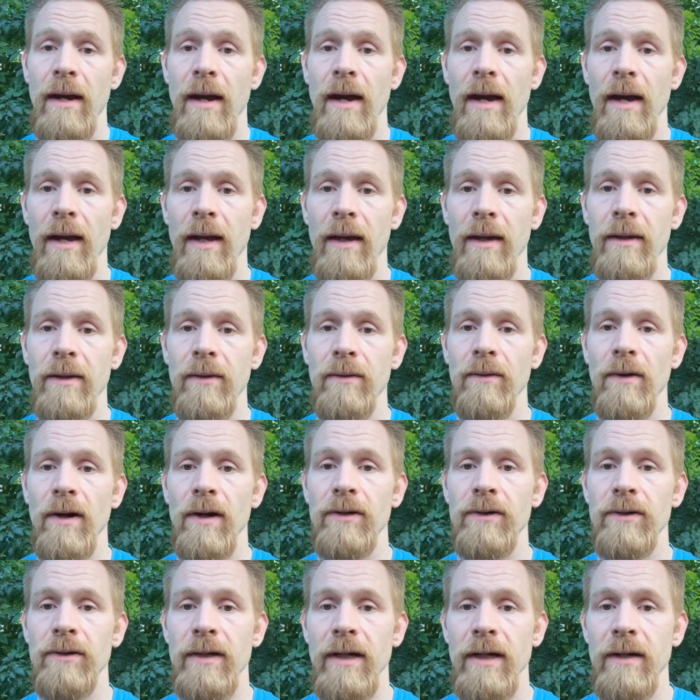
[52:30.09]
And
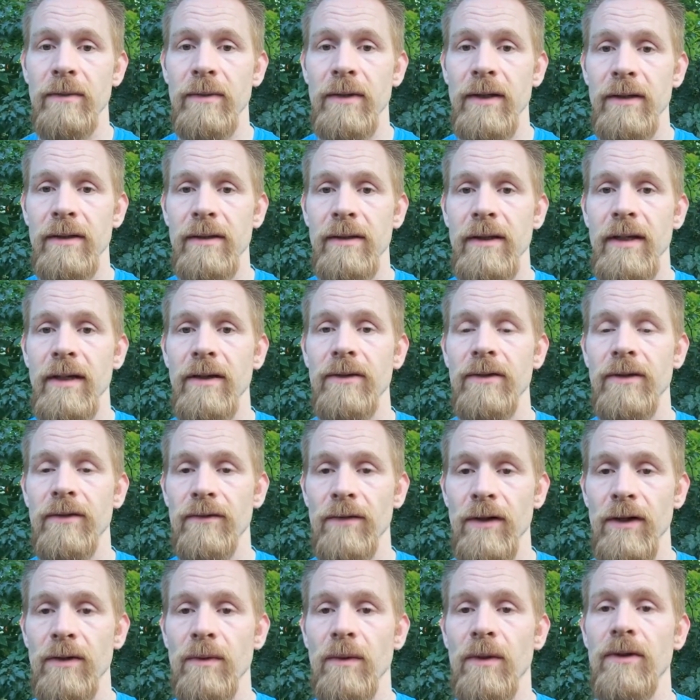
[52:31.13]
Roger Dedham says snails and
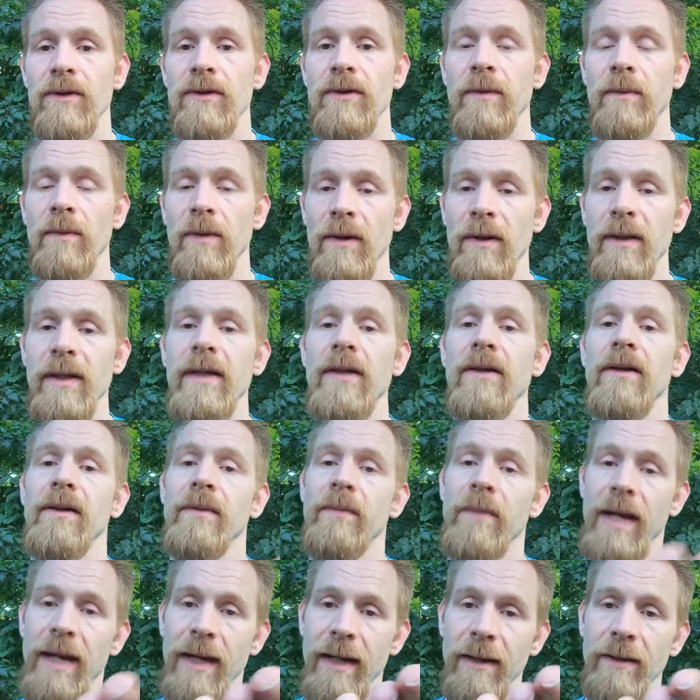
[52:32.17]
freshwater shrimp are illegal in
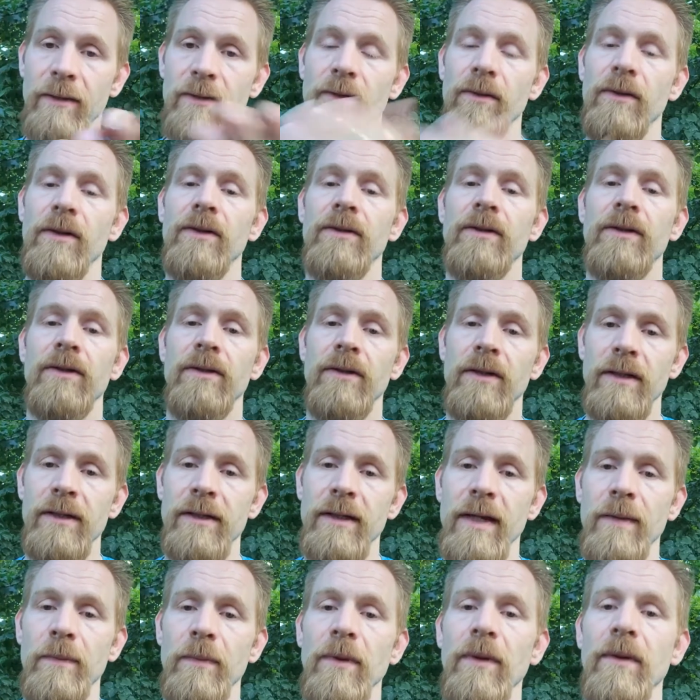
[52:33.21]
Maine, so there's a good
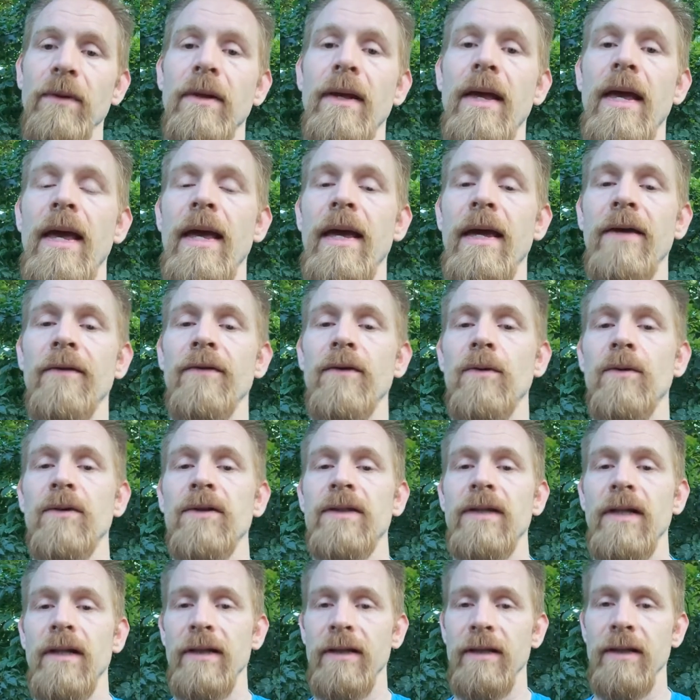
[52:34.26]
example. If you were
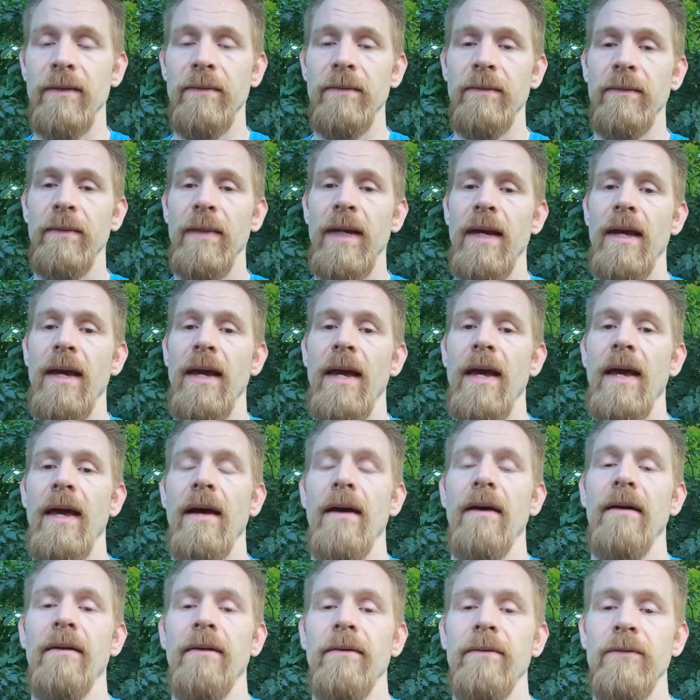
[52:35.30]
selling them,
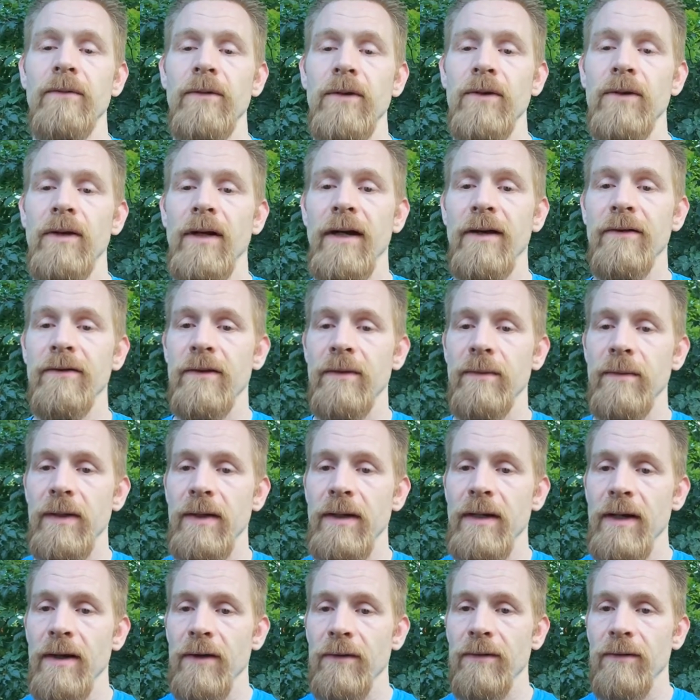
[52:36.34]
you'd have to be
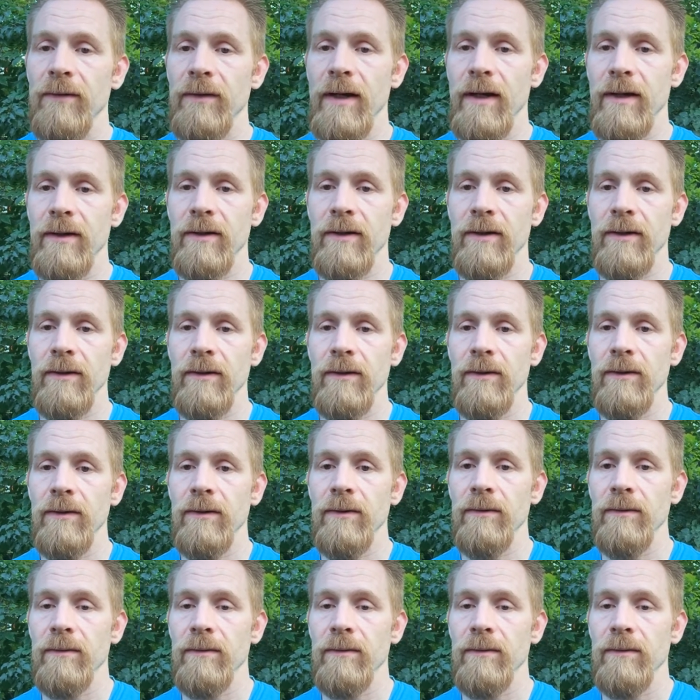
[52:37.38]
careful not to,